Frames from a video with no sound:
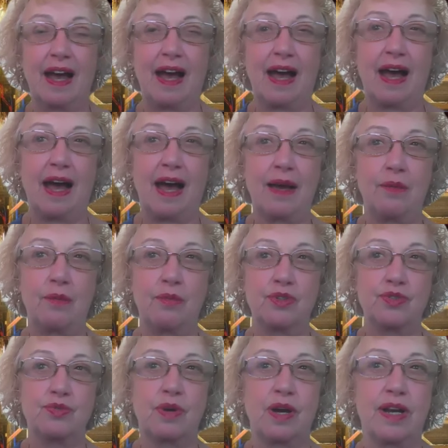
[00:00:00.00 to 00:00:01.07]
I
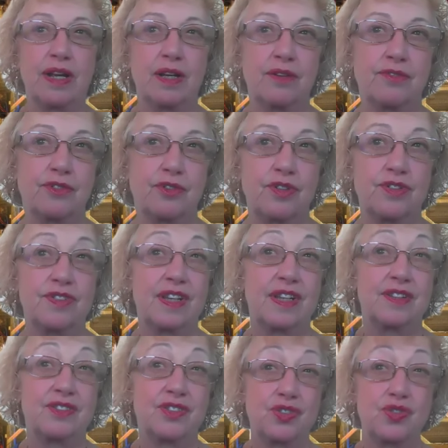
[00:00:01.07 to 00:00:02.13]
was writing, of course,
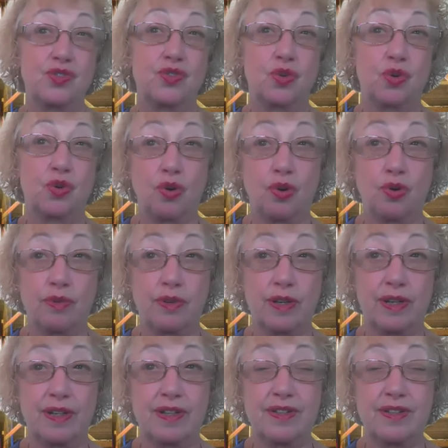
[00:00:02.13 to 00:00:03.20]
then
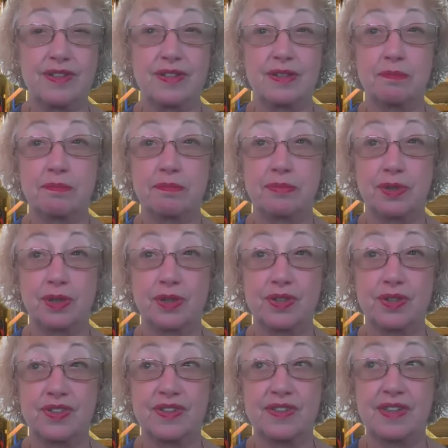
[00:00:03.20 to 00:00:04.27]
stories and
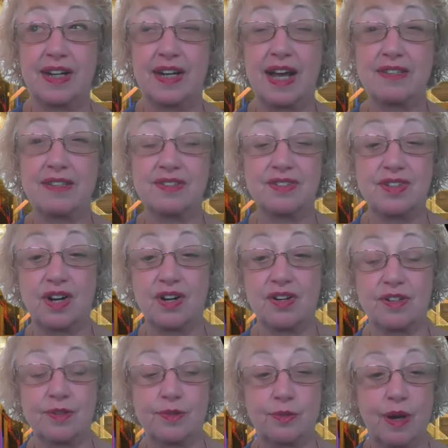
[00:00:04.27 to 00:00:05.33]
books. And then I
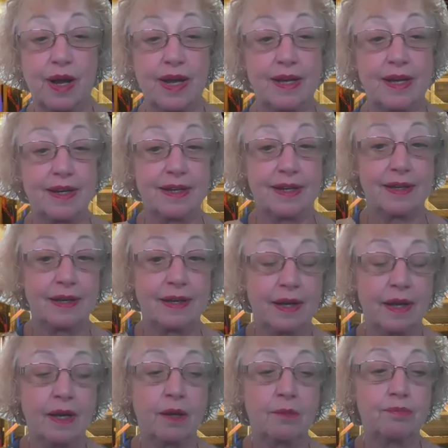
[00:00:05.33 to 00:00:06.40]
started writing
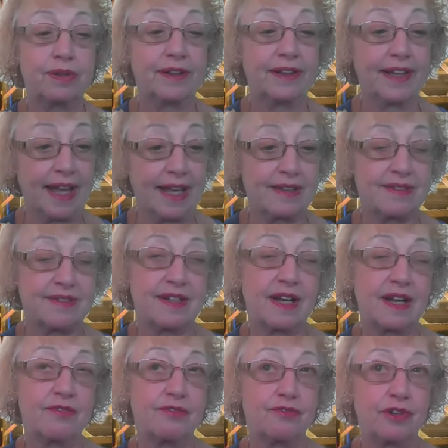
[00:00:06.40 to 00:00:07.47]
plays, and
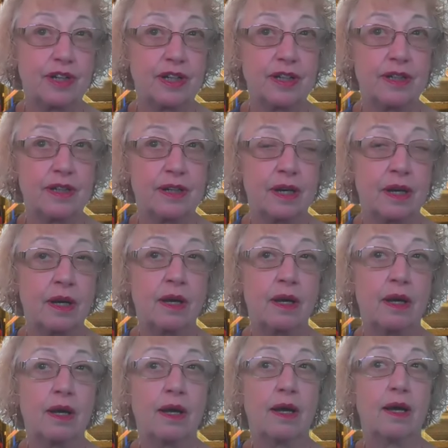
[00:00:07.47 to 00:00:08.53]
I've written
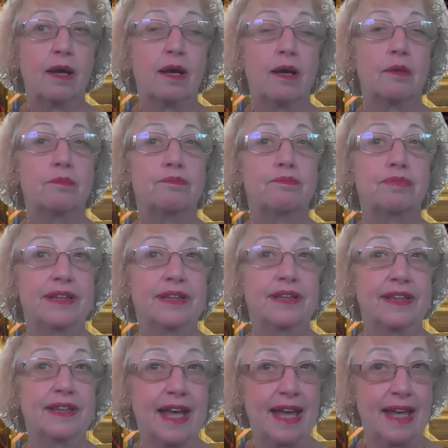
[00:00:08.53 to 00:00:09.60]

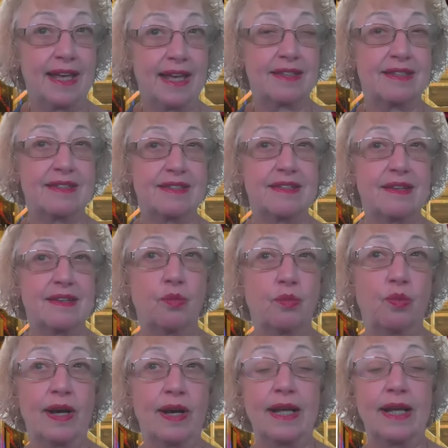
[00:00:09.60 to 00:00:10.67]
plays.
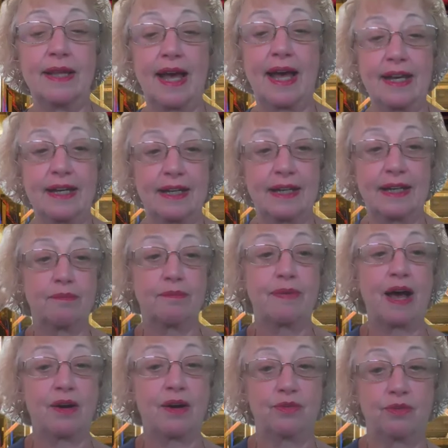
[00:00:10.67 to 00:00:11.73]
What I like
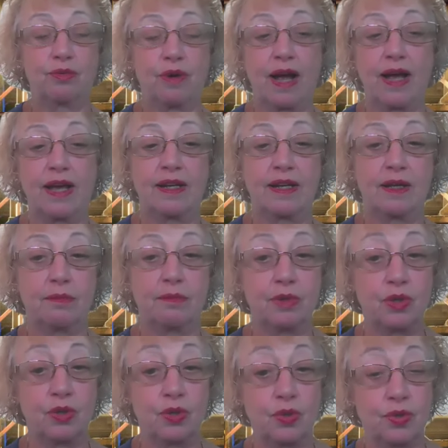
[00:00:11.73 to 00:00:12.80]
about writing
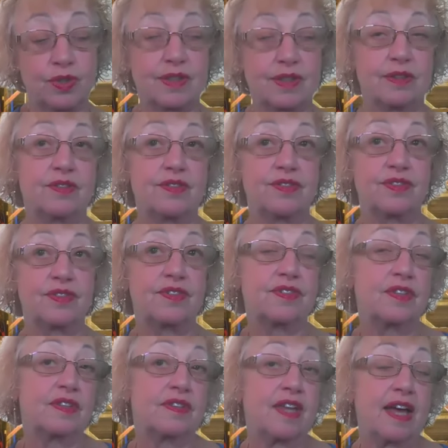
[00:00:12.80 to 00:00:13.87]
musicals is
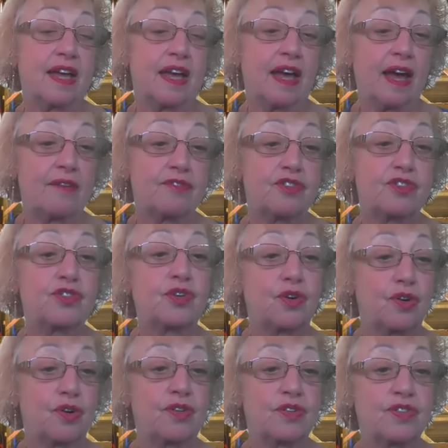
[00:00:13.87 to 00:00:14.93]
that they have
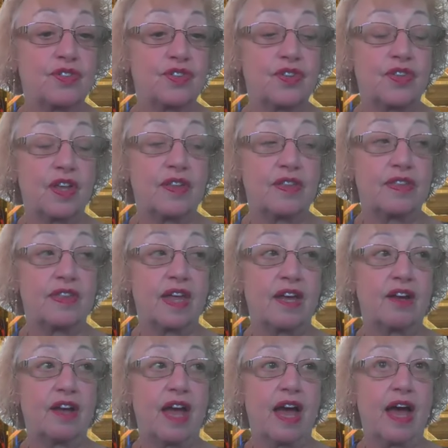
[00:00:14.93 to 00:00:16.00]
songs, so that
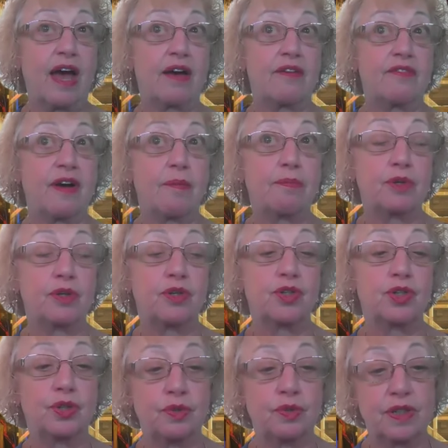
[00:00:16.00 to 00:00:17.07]
they have
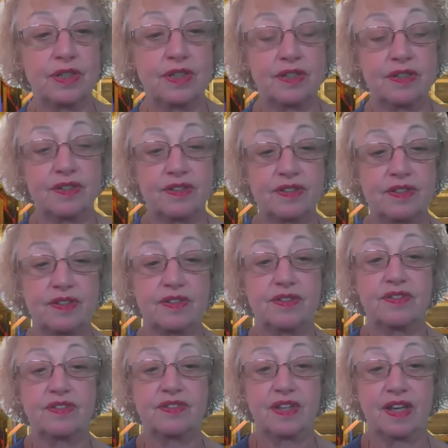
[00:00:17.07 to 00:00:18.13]
opportunities to
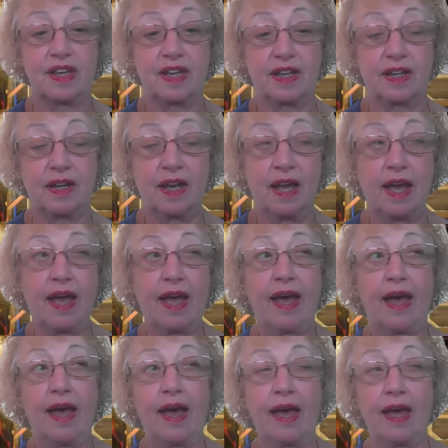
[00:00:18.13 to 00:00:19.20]
sing,
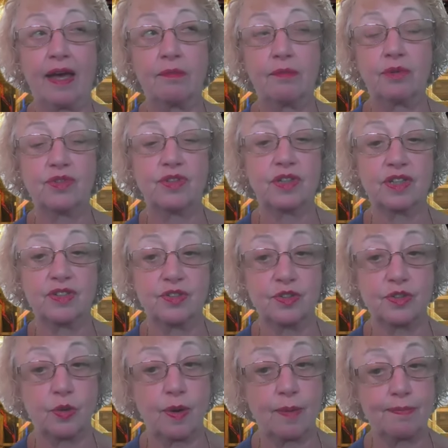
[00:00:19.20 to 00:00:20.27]
and music is
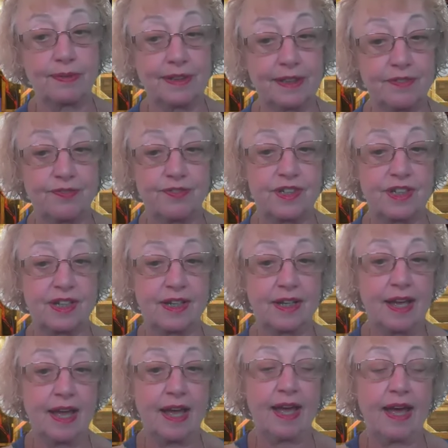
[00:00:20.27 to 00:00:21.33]
so uplifting.
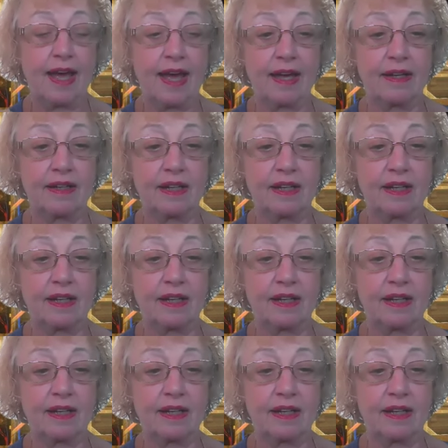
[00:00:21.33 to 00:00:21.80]
And